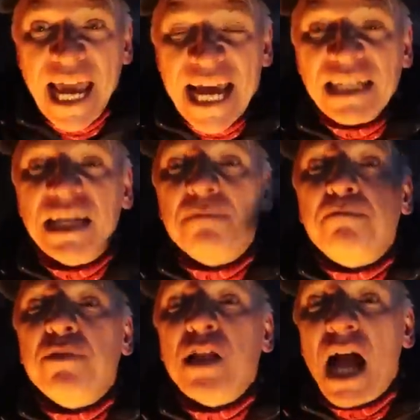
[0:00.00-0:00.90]
and
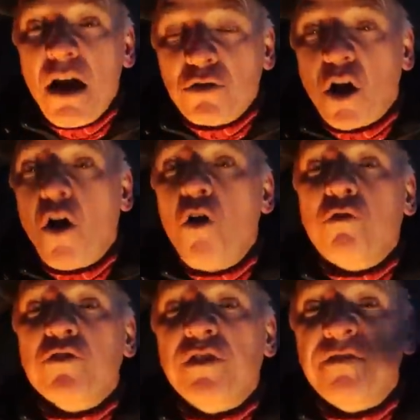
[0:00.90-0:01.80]
it plowed
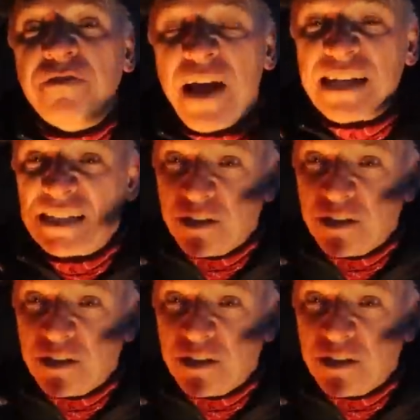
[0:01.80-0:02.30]
over the fence.